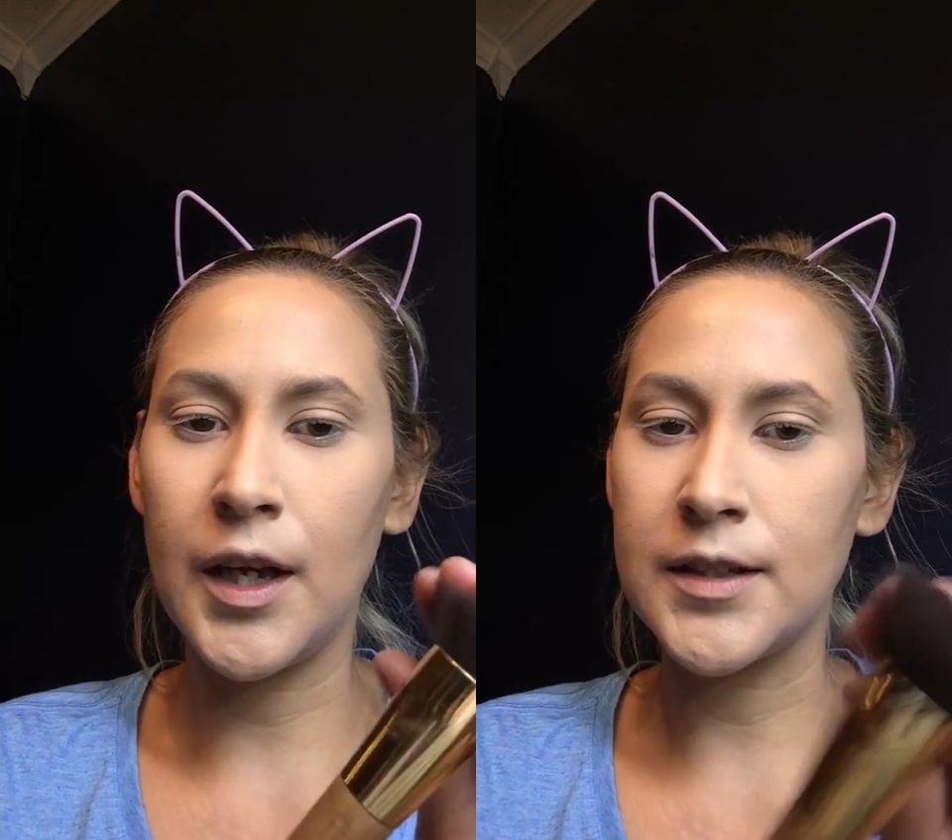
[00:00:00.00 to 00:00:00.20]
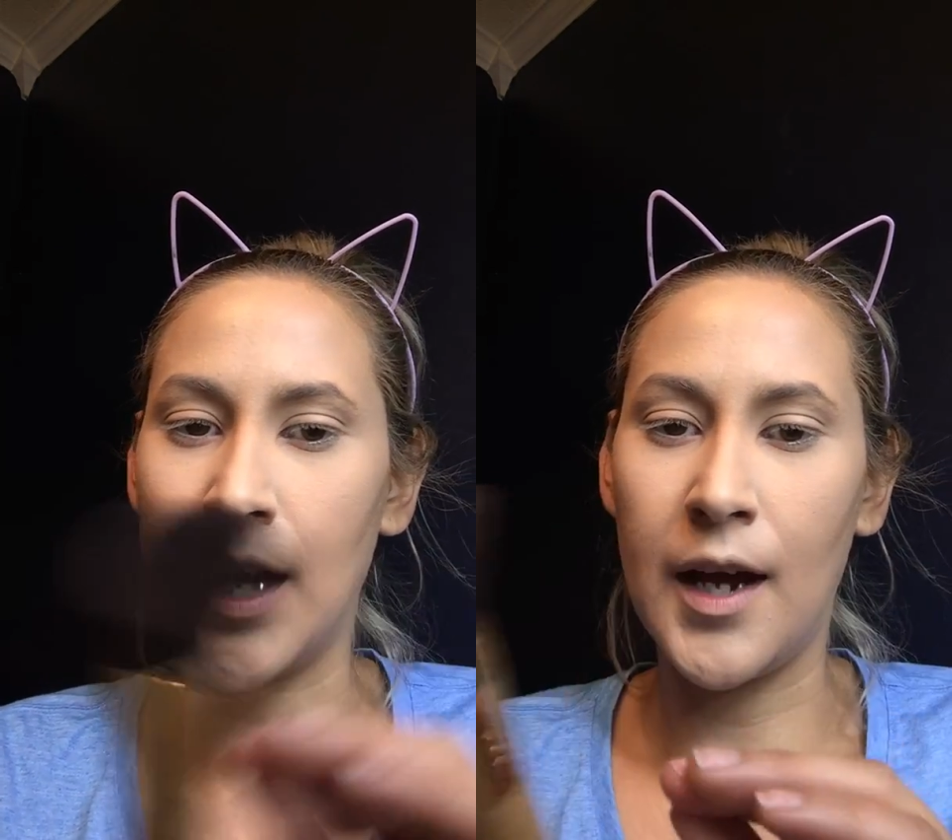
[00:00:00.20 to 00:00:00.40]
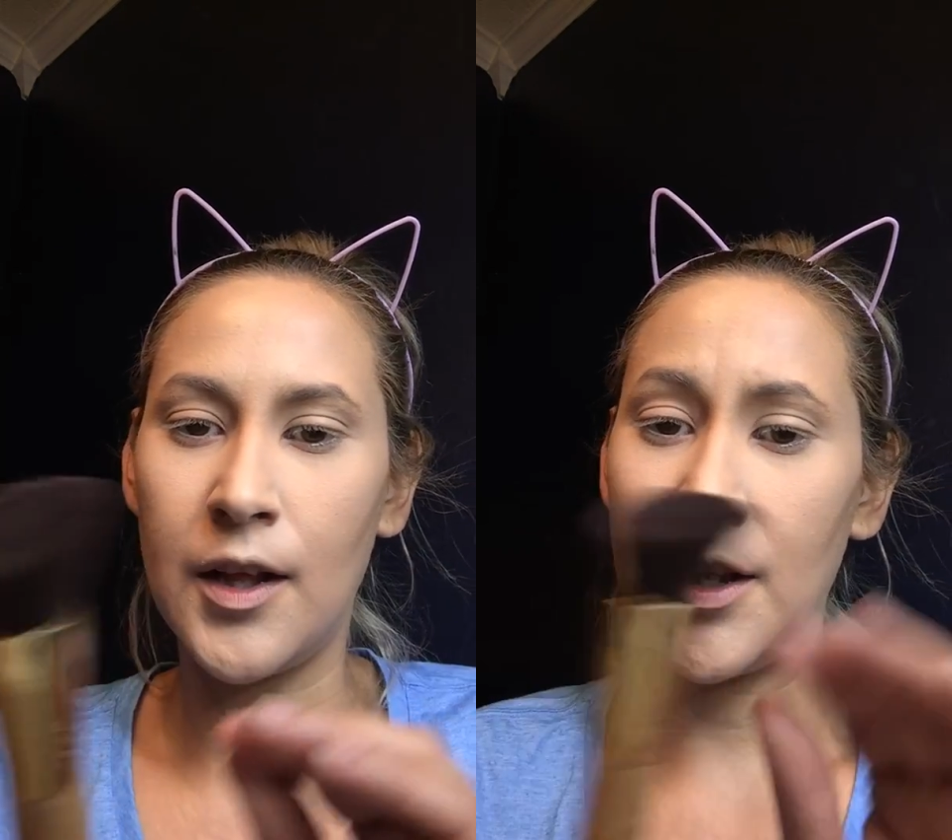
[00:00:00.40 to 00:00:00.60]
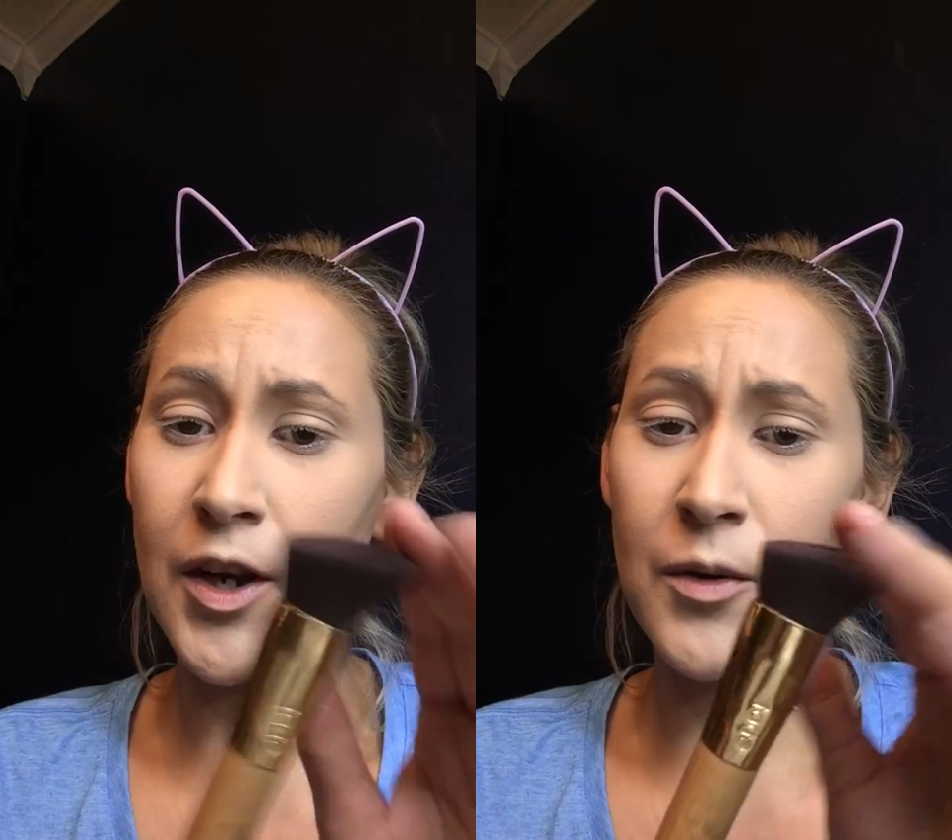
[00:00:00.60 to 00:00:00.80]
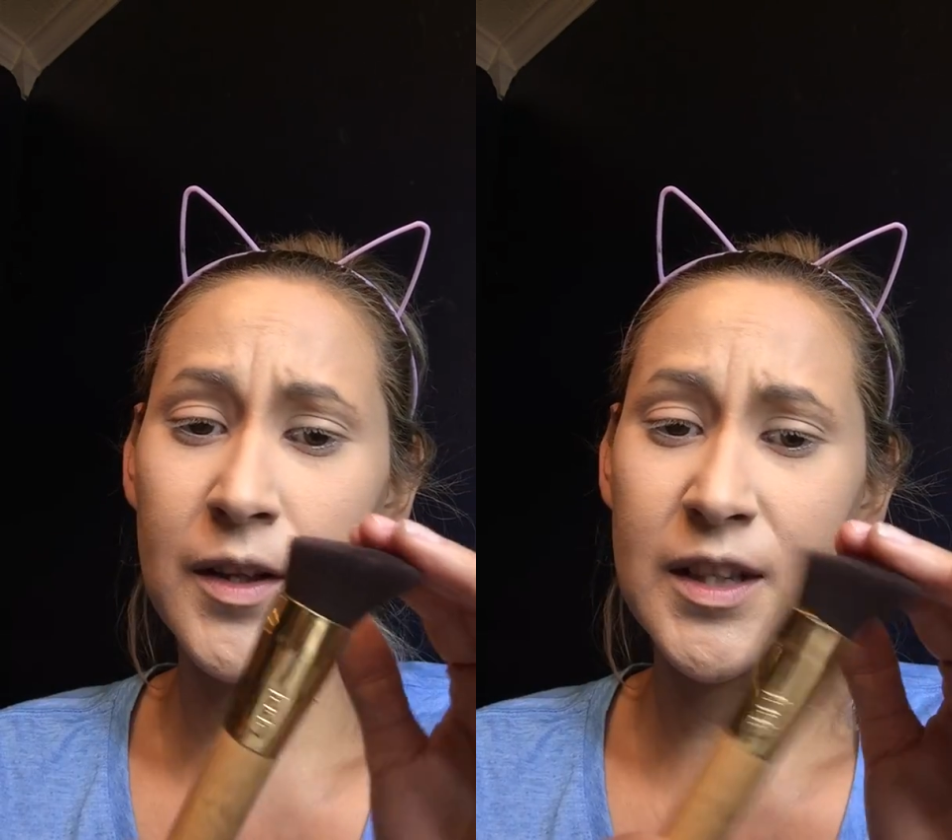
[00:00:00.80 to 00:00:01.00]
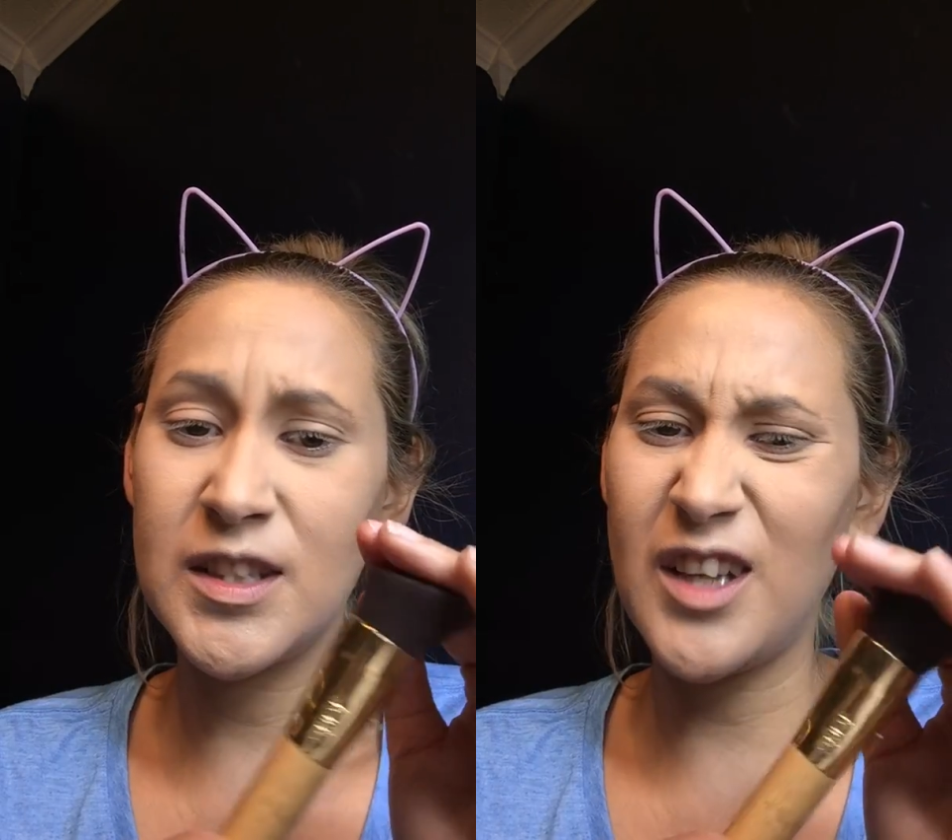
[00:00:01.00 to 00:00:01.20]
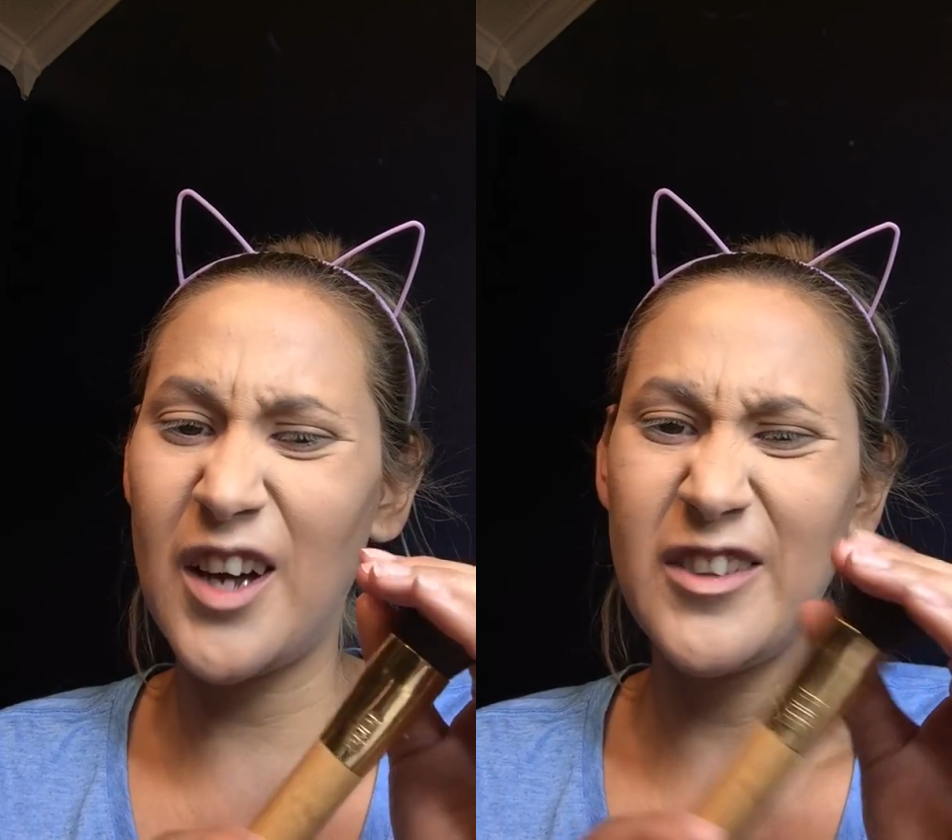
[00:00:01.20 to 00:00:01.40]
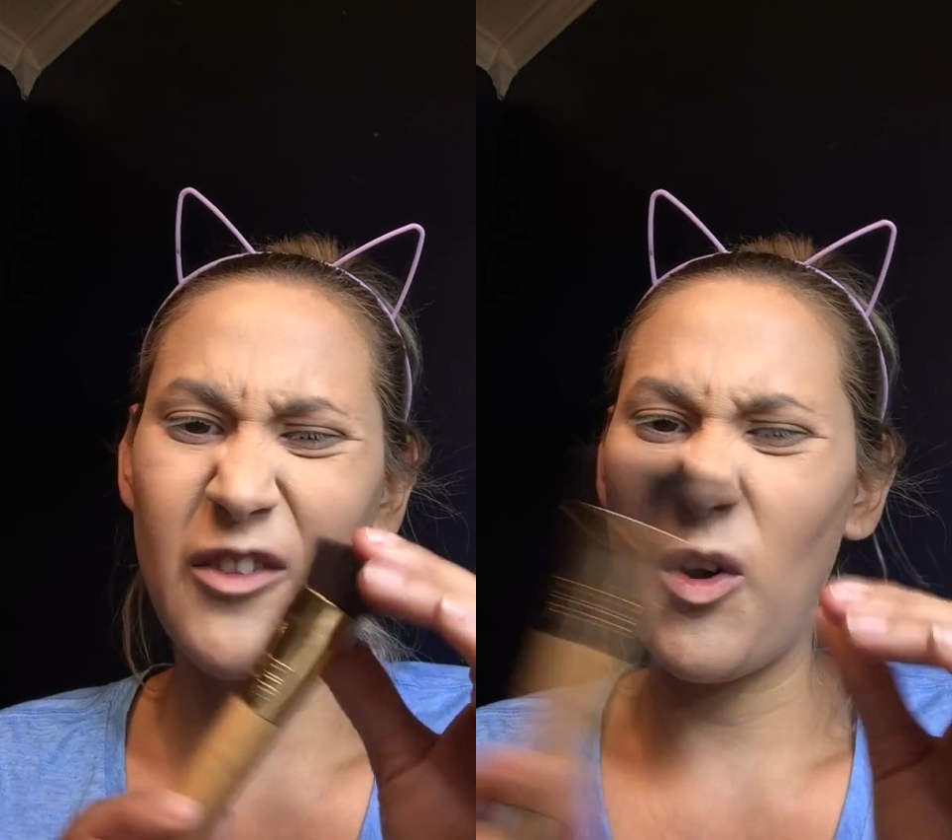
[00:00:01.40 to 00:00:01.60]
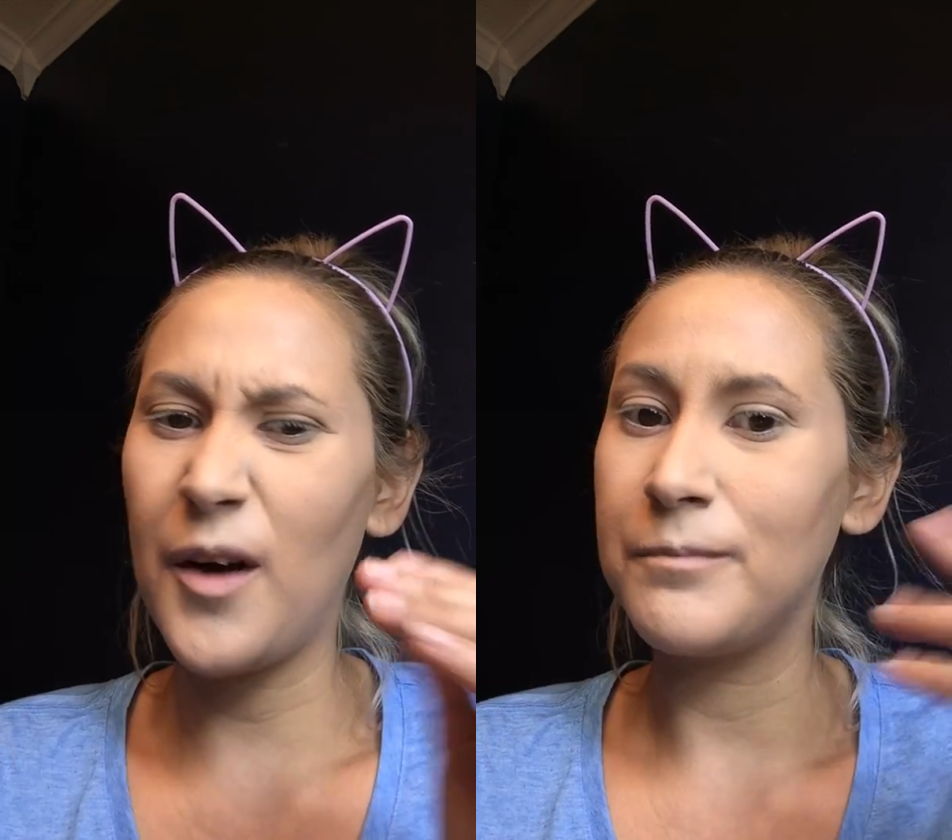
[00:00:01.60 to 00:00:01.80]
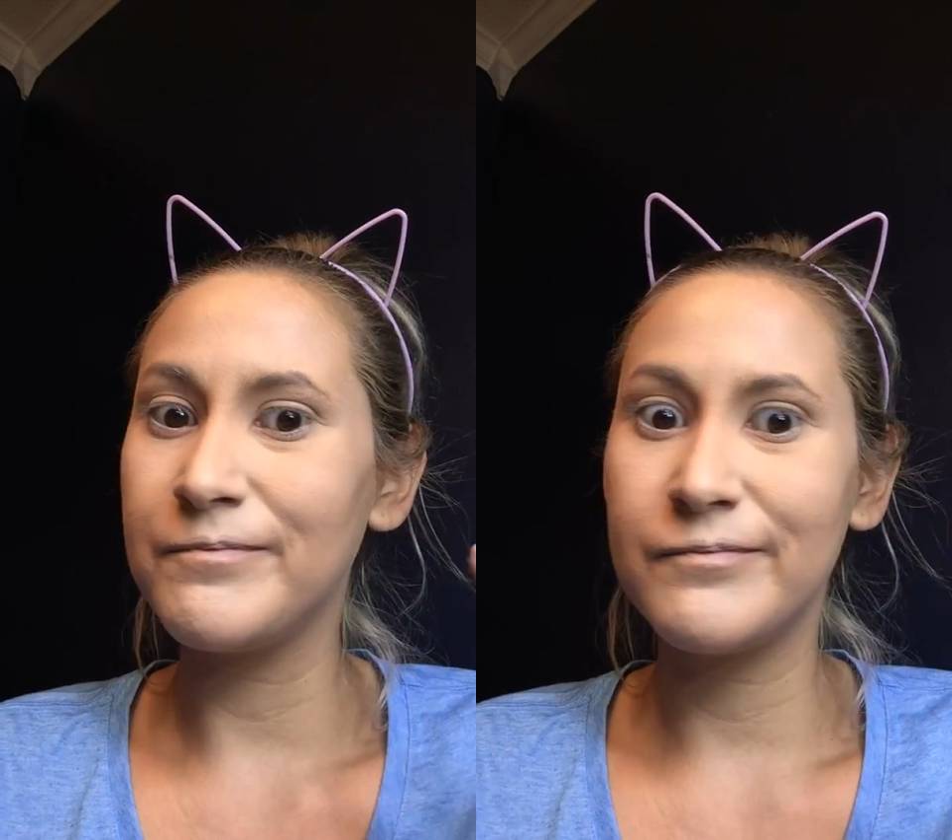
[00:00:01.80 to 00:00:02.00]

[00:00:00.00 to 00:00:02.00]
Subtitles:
exactly know what this side's for.